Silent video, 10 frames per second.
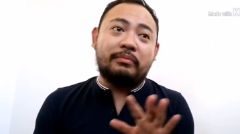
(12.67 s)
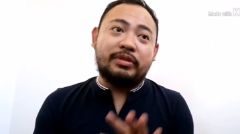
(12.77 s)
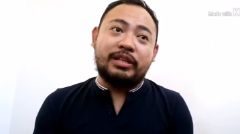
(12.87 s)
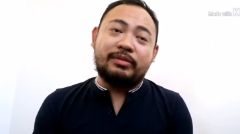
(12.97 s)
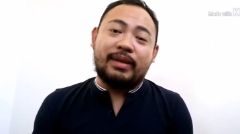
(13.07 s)

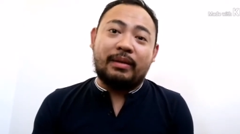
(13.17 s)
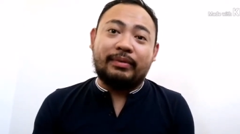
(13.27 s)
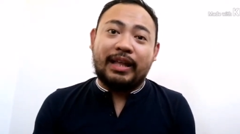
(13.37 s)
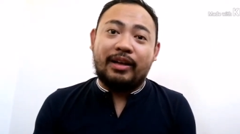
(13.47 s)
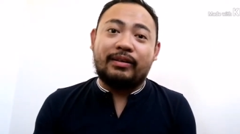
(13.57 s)
Since
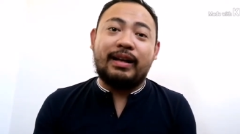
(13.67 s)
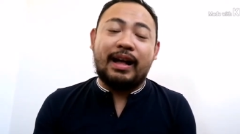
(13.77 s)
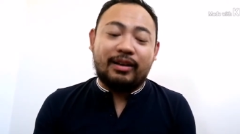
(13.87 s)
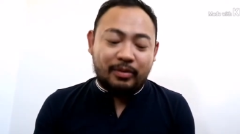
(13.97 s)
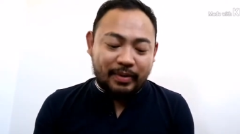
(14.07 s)
marami tayong
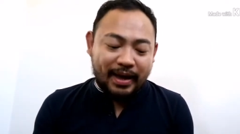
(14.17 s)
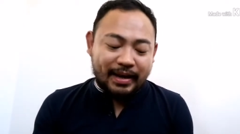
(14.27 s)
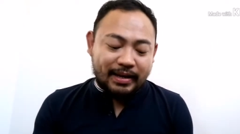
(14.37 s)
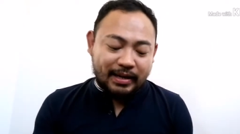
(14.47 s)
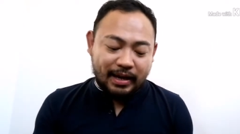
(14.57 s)

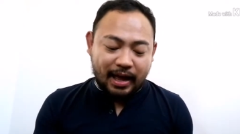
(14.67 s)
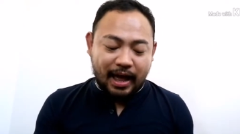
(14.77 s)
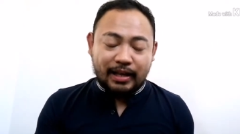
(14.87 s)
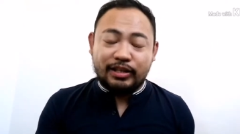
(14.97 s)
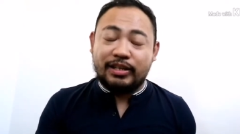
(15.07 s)
gagawin,
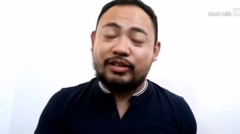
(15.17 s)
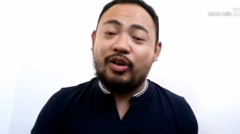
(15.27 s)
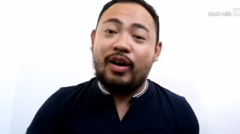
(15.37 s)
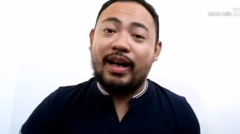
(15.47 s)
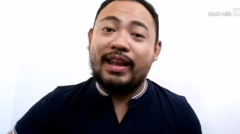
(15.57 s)
I'll just
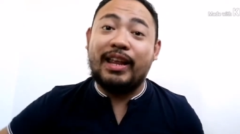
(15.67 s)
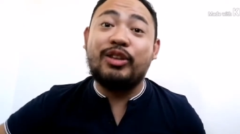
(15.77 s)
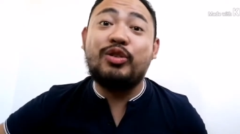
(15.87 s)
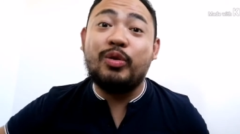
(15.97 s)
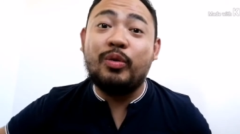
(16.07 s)
go ahead and
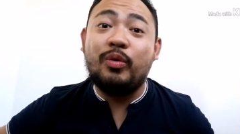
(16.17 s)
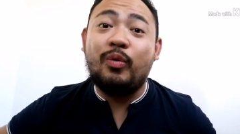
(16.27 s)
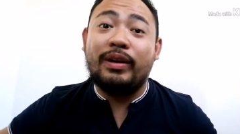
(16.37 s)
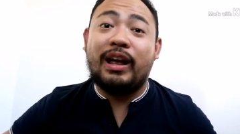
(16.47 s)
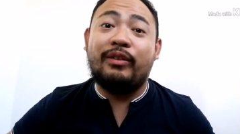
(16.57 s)
do
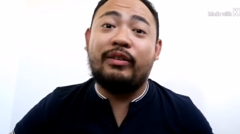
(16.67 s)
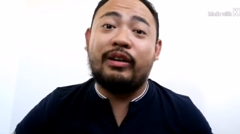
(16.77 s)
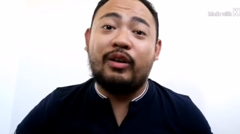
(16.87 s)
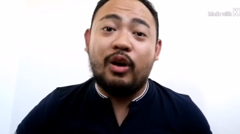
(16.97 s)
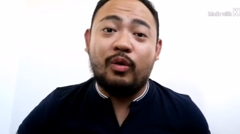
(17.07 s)
what
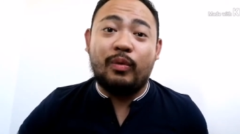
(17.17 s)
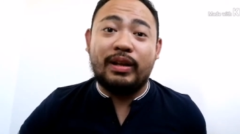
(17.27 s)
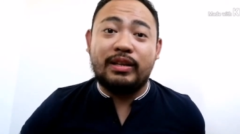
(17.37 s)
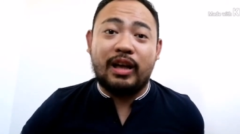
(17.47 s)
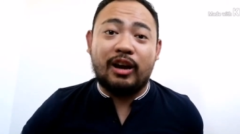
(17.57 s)

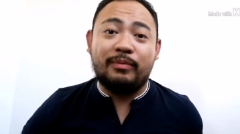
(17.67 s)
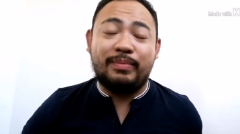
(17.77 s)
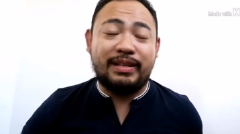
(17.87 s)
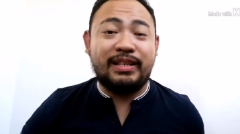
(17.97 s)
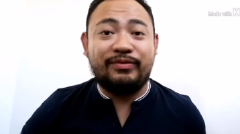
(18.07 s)
our
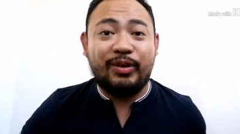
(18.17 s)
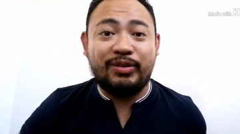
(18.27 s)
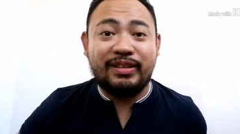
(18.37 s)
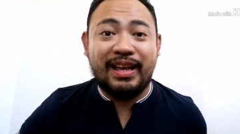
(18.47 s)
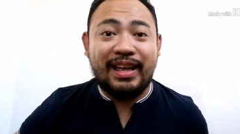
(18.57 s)
business for
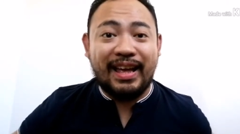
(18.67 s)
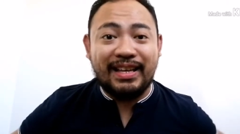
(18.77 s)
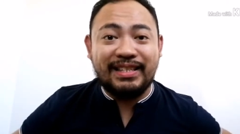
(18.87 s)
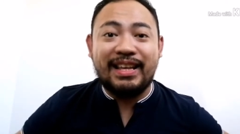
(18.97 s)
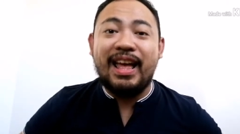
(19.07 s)
today
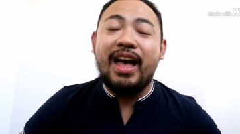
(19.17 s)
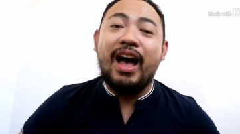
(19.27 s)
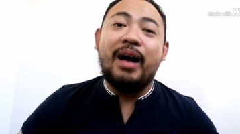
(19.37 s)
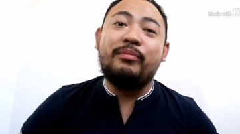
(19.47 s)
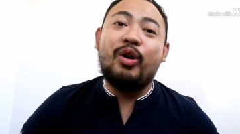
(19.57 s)
is.
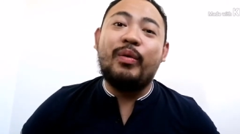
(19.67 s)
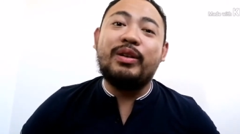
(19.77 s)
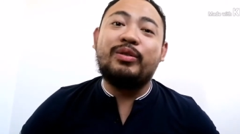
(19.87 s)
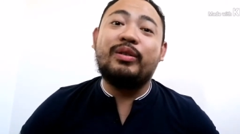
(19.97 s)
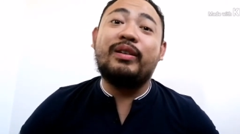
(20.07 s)
I'm
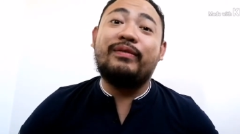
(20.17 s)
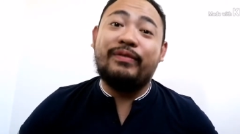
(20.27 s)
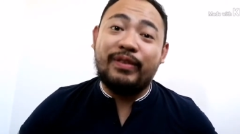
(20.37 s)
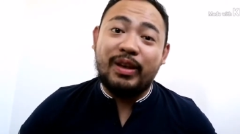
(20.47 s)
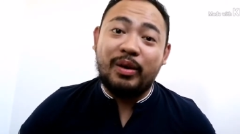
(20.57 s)
going to
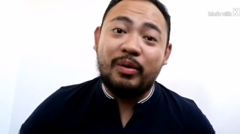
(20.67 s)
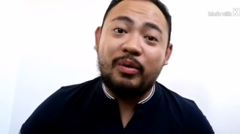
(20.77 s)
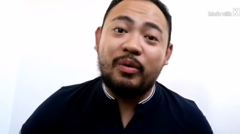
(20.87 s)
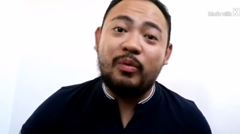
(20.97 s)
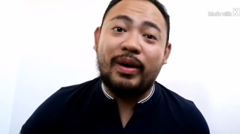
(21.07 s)

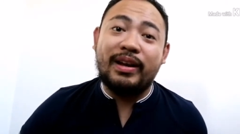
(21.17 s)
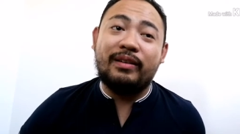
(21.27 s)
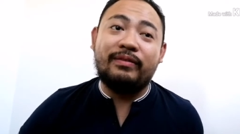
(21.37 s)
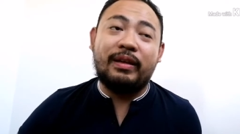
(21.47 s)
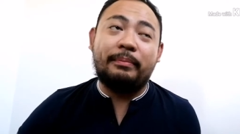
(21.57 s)
review one
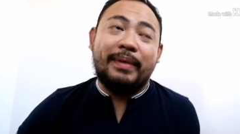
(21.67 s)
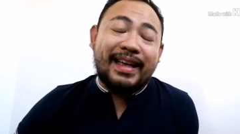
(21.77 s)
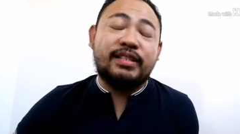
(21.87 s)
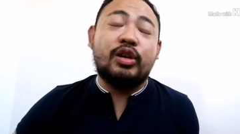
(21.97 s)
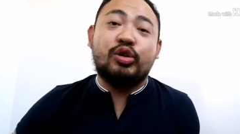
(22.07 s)
of the
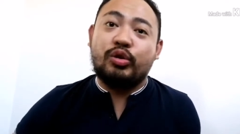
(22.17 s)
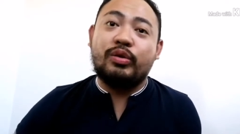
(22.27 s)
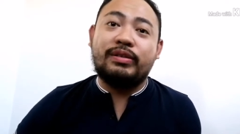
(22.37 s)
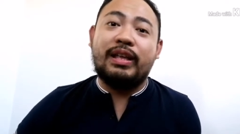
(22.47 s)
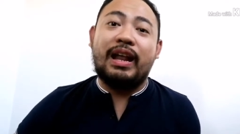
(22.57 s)
best
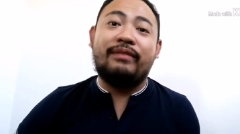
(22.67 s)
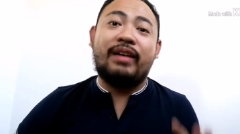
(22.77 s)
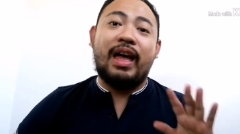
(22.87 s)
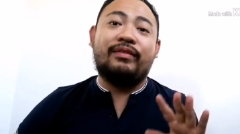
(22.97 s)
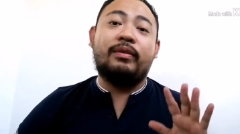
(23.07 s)
shoes that I've
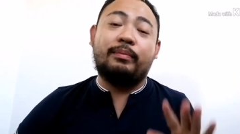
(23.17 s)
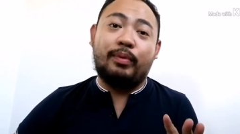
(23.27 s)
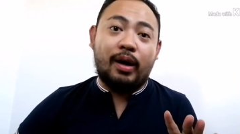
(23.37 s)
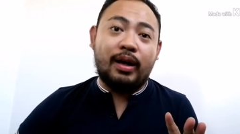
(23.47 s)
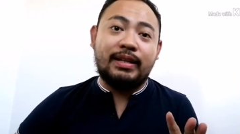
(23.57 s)
ever
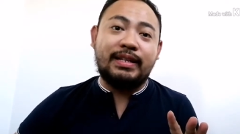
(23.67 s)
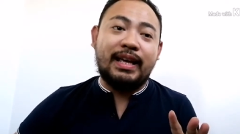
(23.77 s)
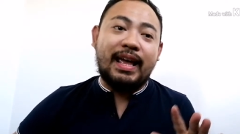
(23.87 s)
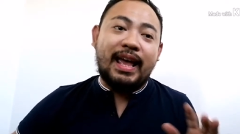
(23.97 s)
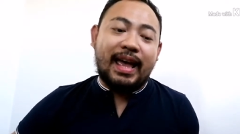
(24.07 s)
bought.
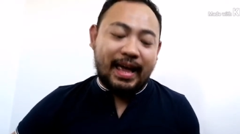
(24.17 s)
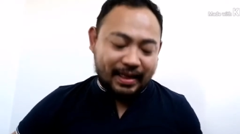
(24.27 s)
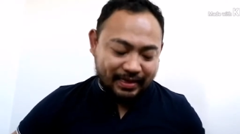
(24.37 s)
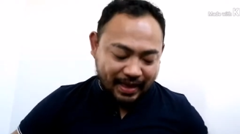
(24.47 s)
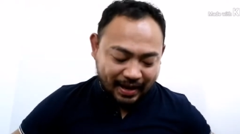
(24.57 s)

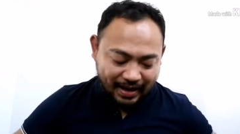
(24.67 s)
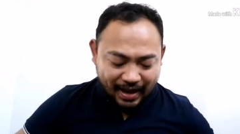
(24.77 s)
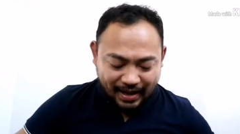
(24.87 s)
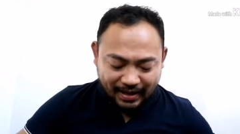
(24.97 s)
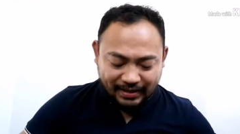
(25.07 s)
And that
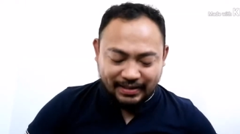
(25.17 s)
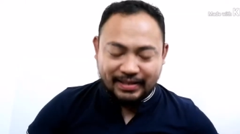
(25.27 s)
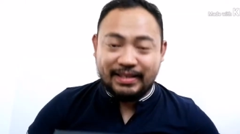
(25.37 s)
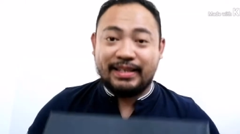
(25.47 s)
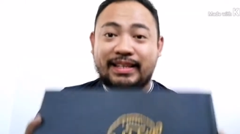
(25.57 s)

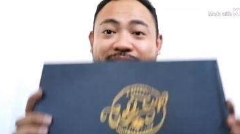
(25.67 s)
is...